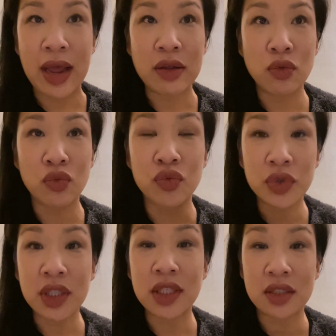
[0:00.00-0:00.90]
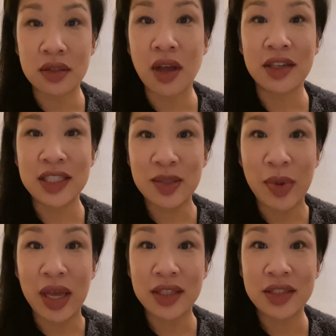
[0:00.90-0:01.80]
I really did not
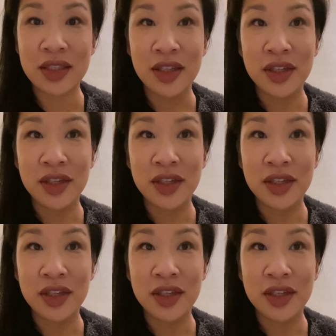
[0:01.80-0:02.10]
expect